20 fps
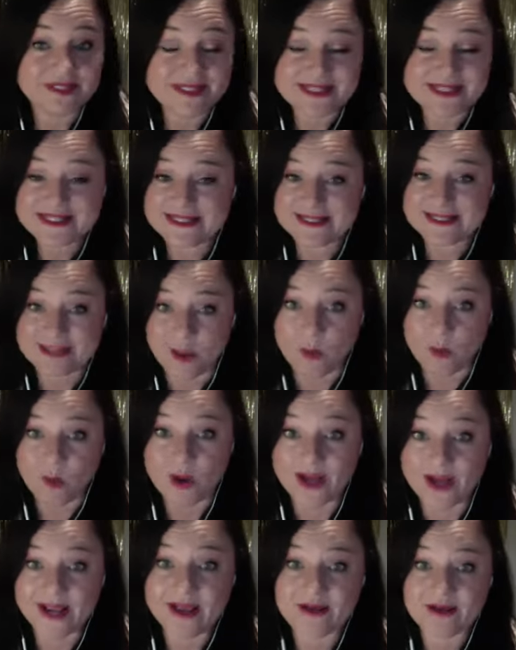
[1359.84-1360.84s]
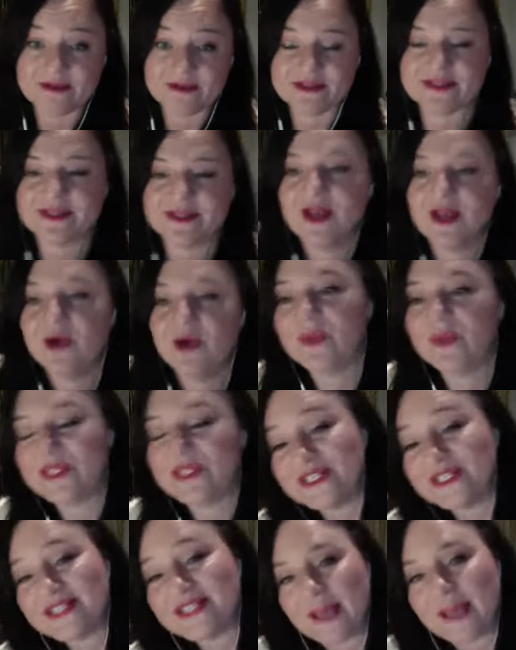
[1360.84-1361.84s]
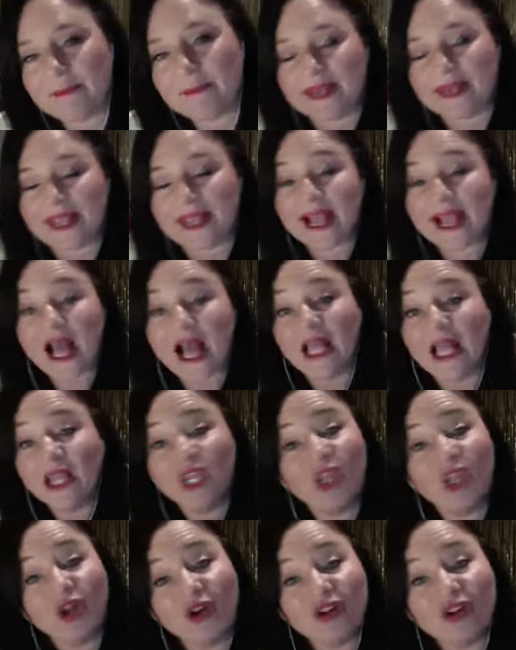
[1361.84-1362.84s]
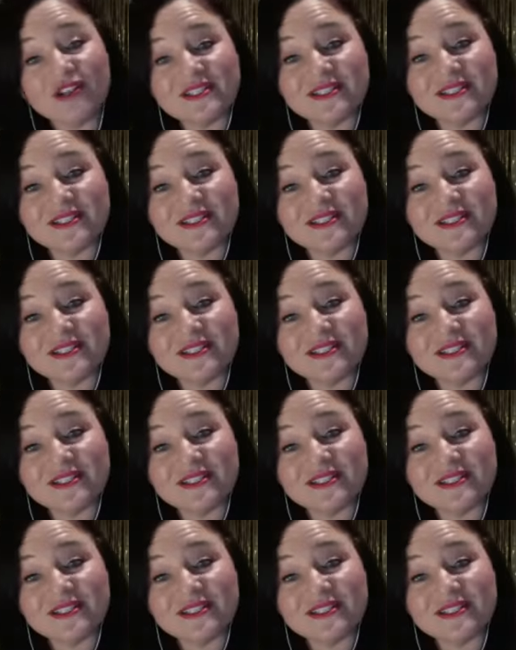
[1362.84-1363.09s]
someone else, which is happening a lot